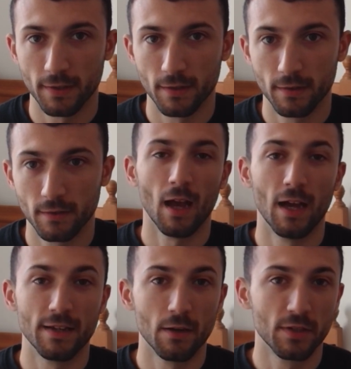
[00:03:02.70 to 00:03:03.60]
is,
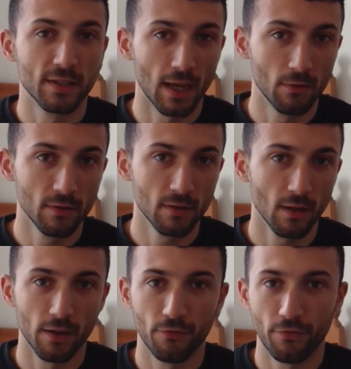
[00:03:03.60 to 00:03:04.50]
and how sound
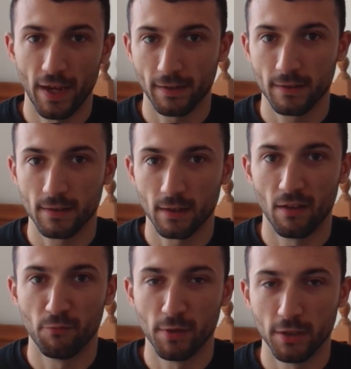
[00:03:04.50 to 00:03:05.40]
and effects
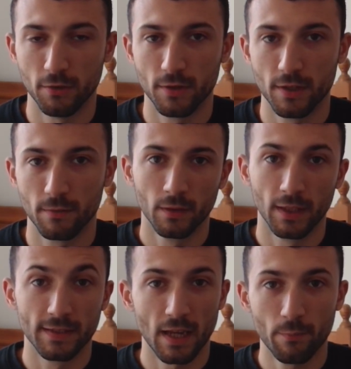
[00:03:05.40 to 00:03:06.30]
have been used.
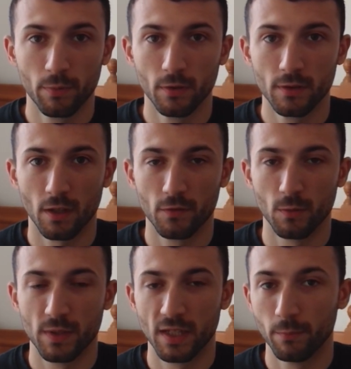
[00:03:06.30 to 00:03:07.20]
Examples of
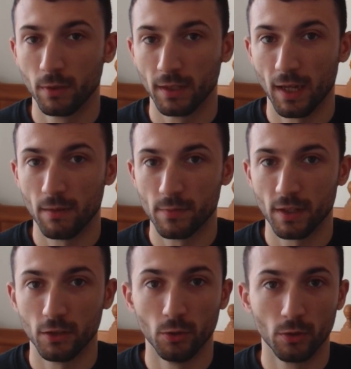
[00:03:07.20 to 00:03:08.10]
some simple games
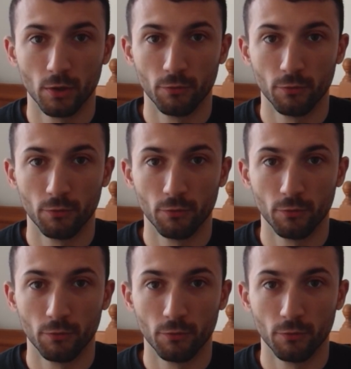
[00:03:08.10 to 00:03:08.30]
that you could